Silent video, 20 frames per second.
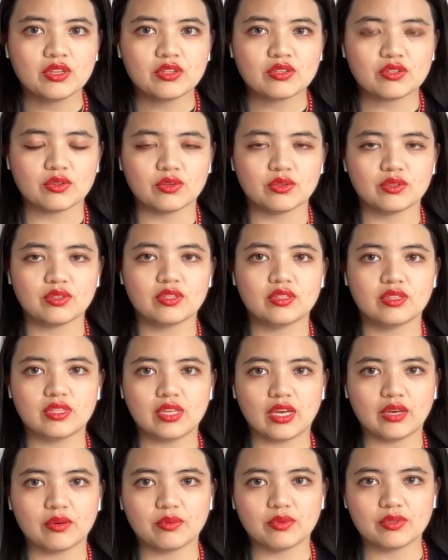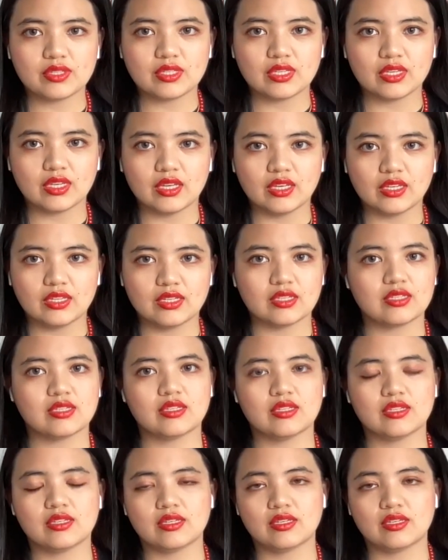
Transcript: So I would say just